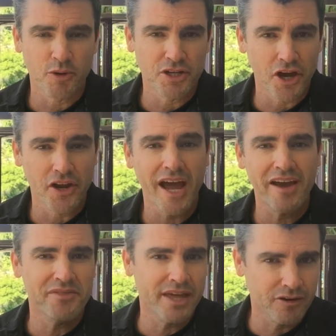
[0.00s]
we don't
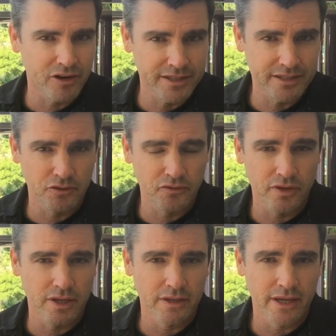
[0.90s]
have that ideal
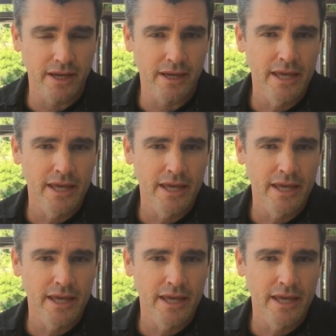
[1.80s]
feeling,